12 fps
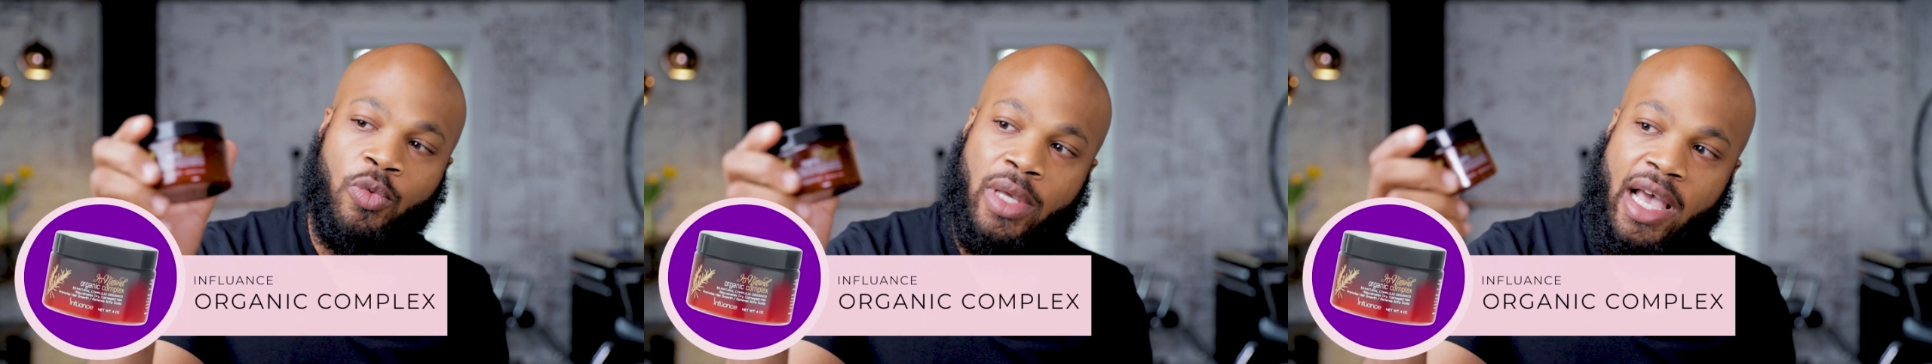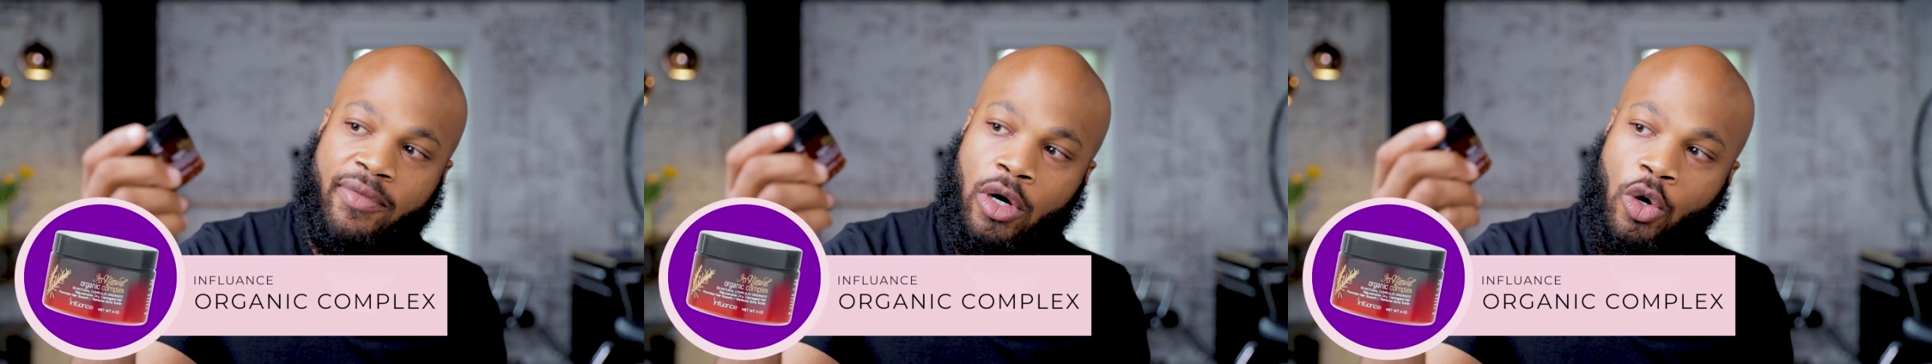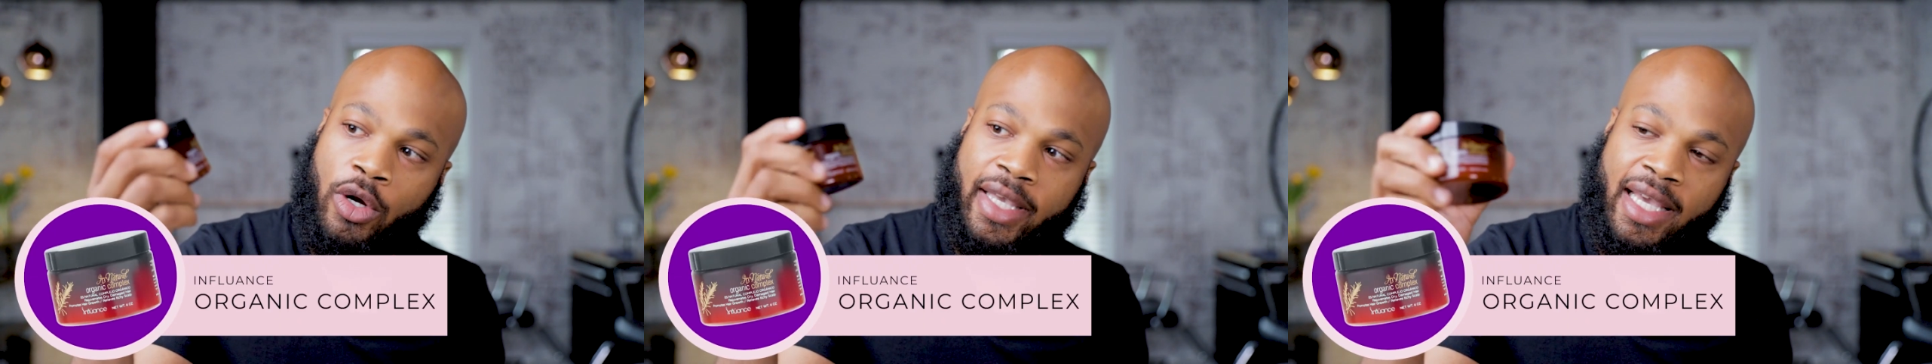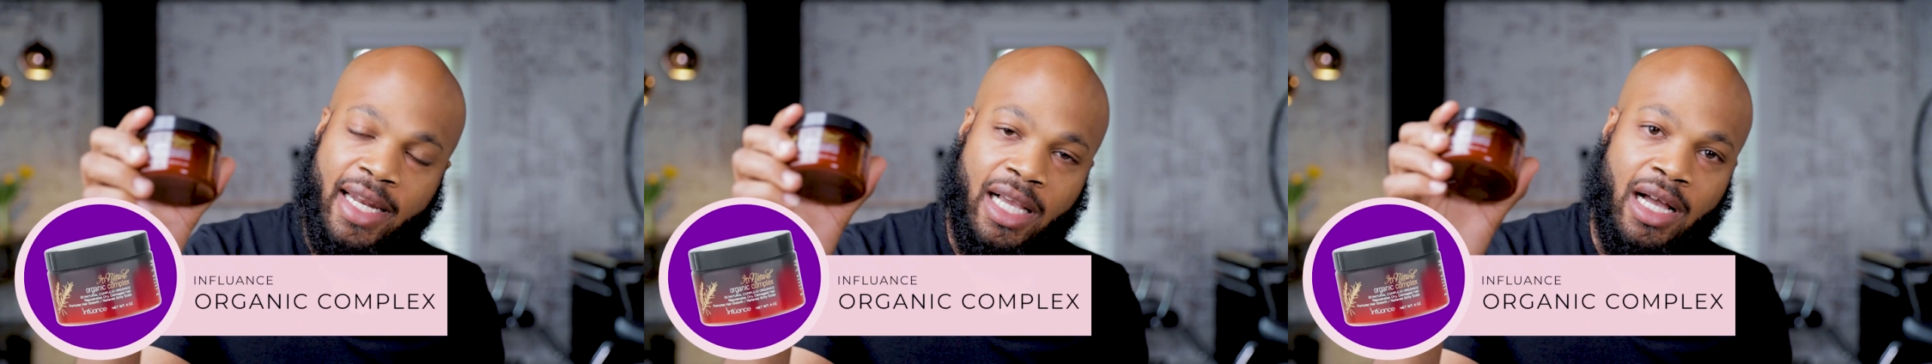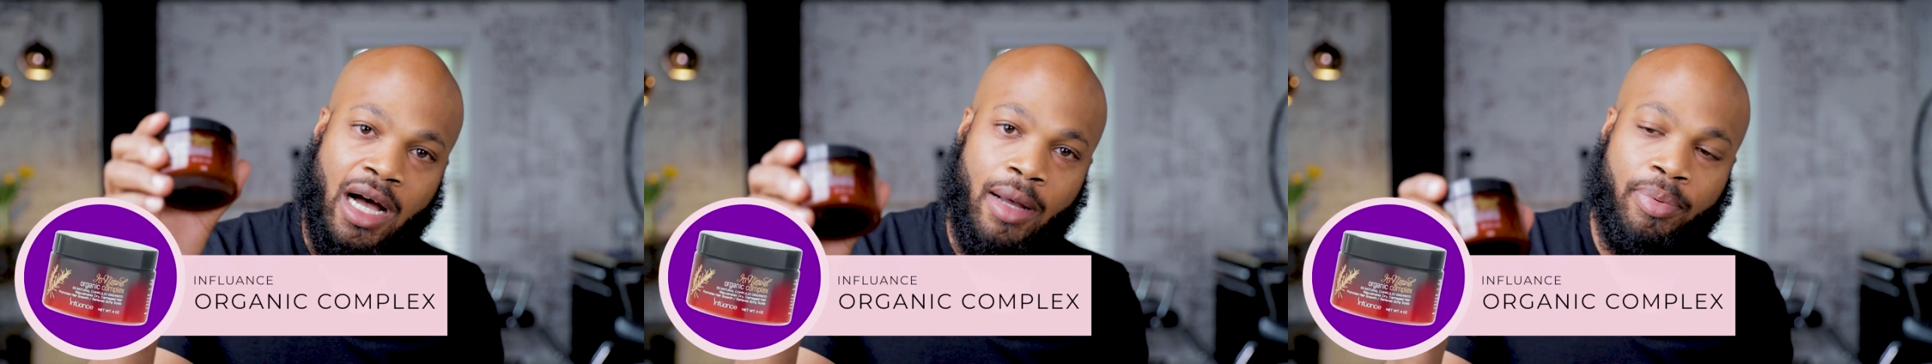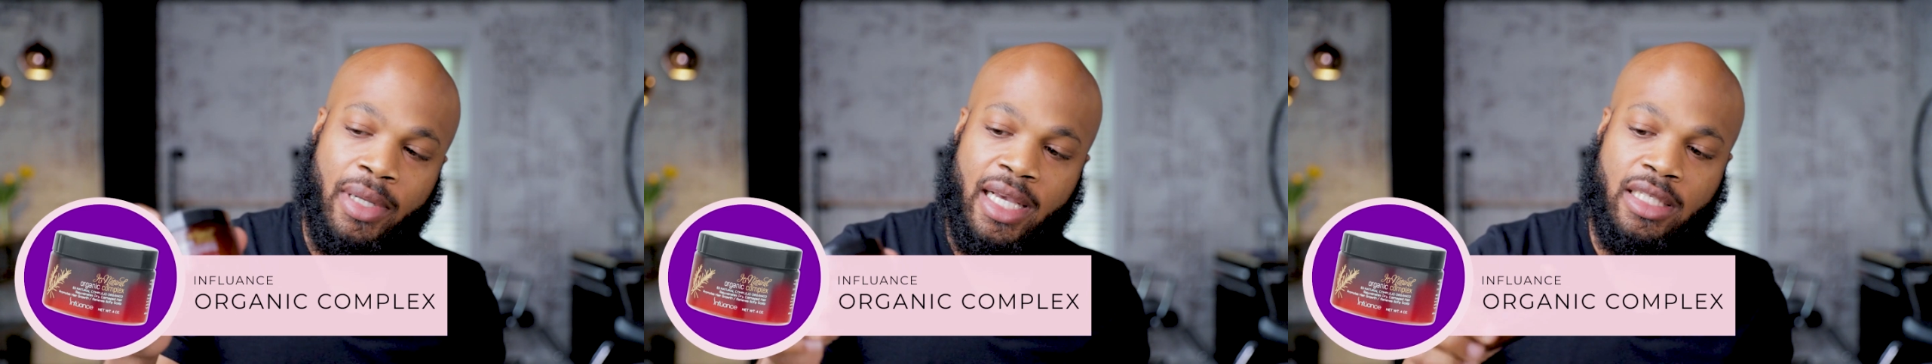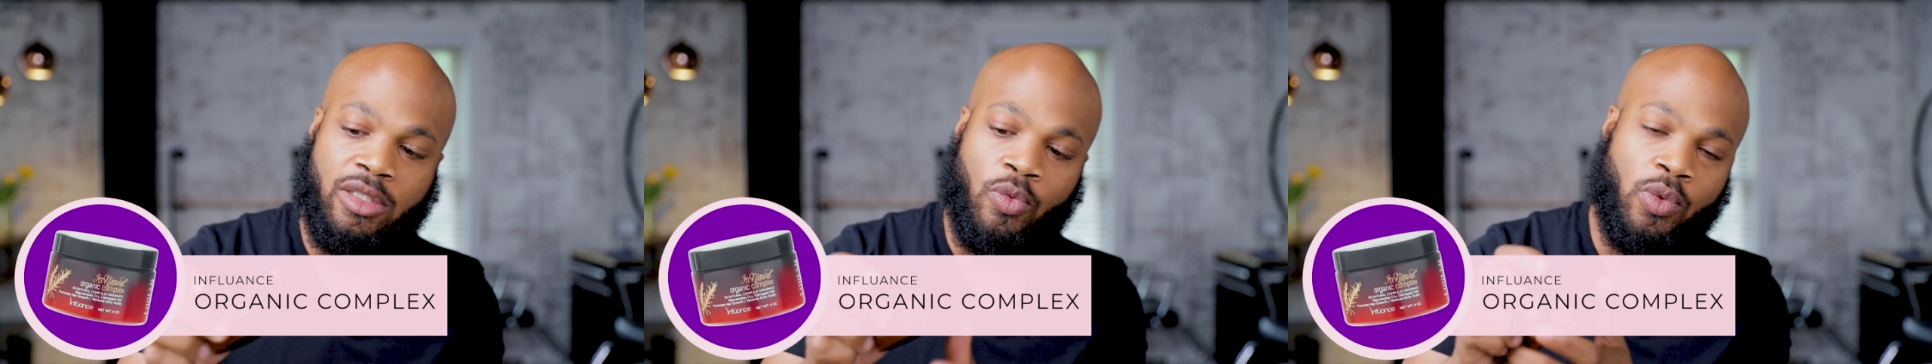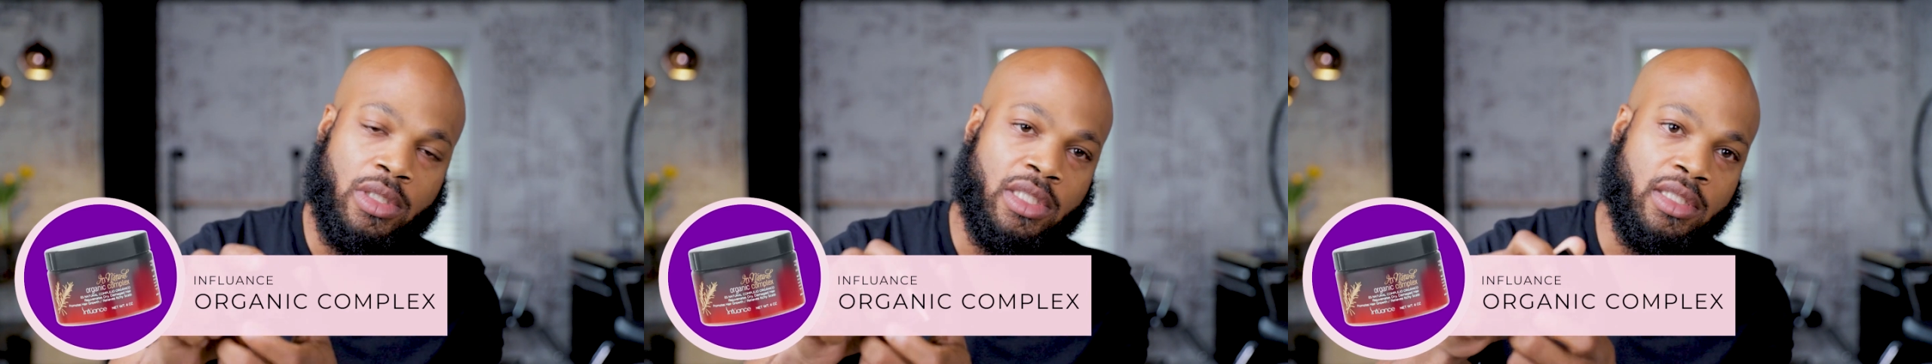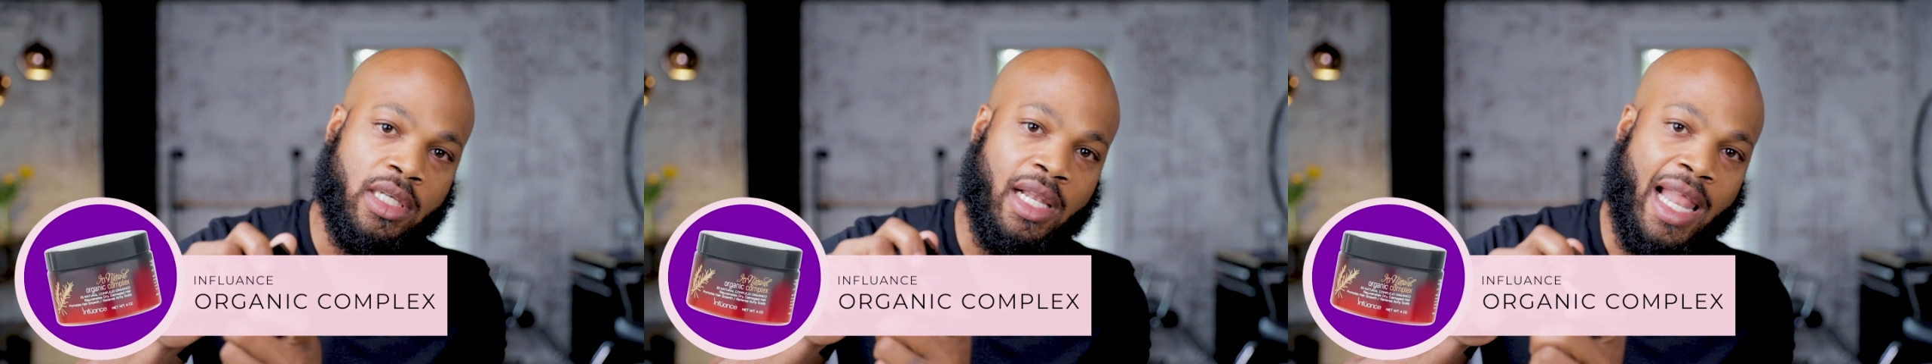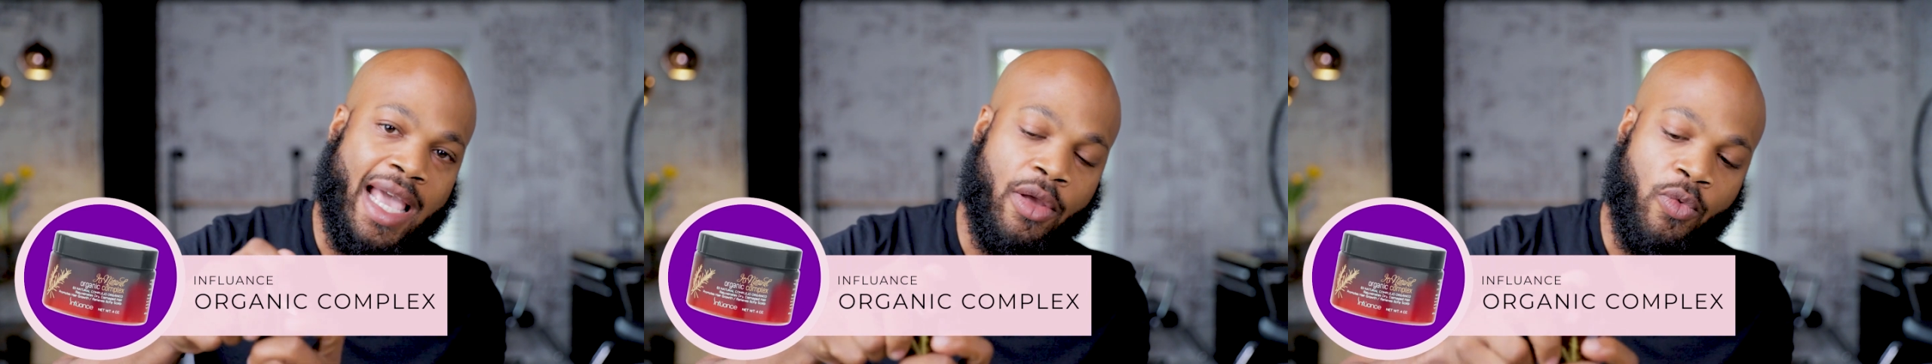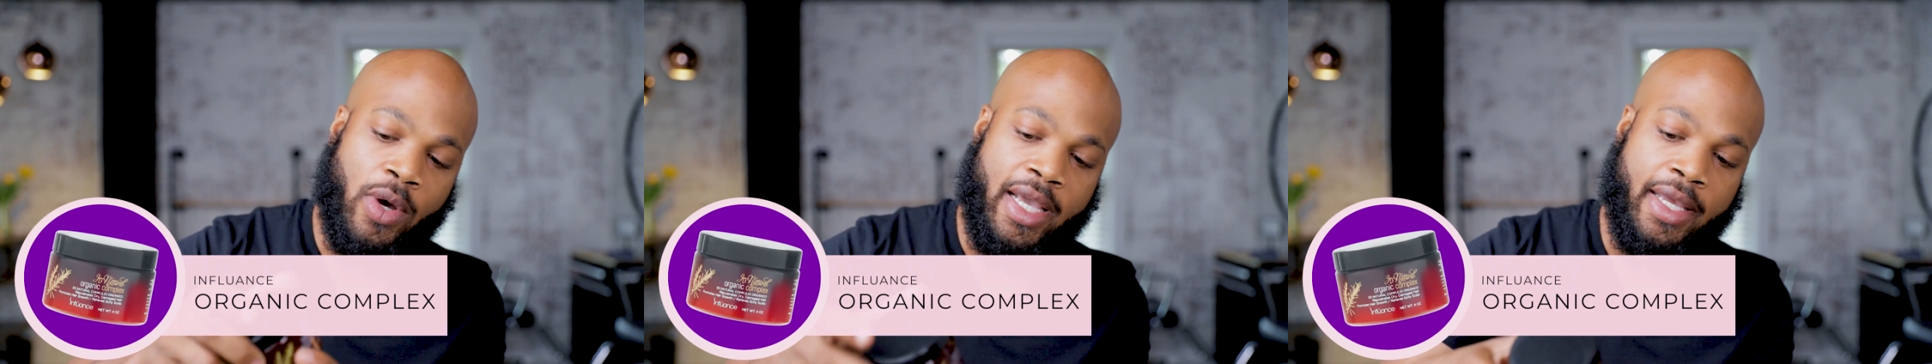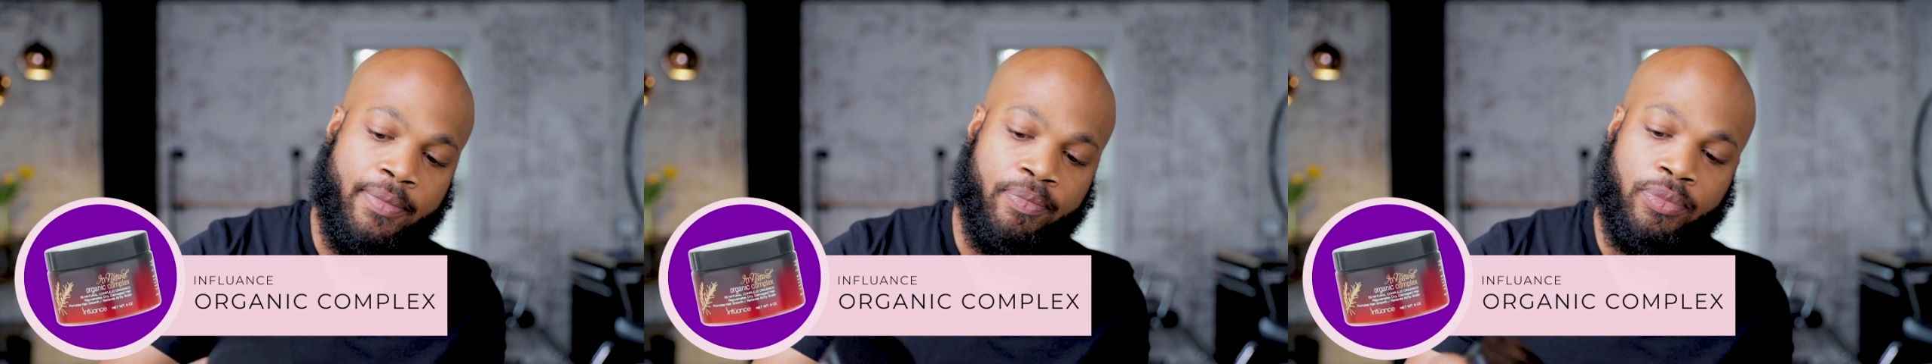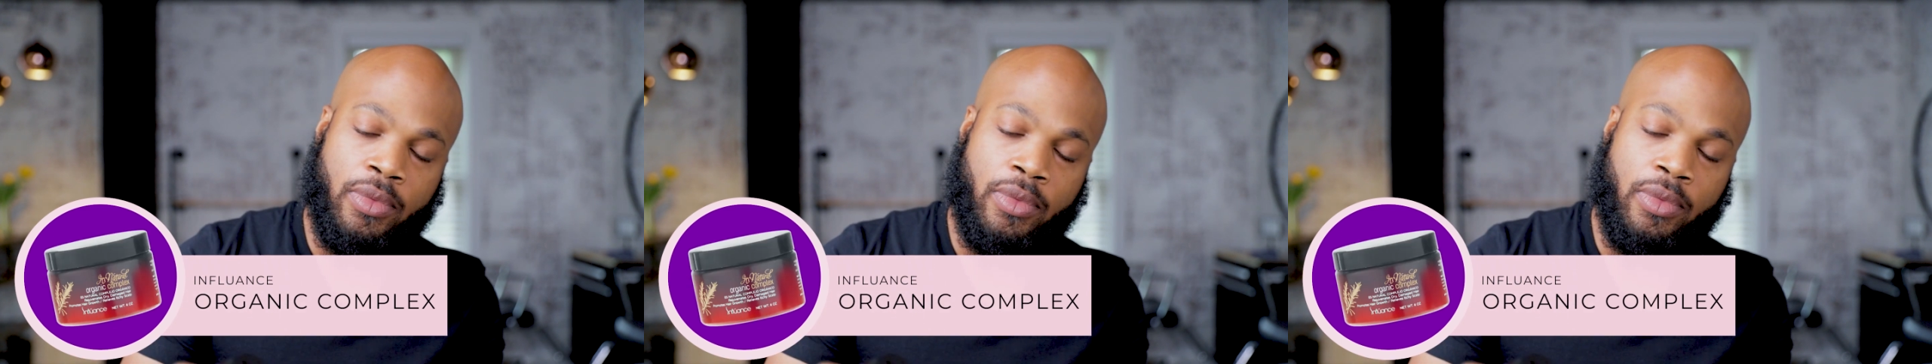we have an organic complex, which is a lightweight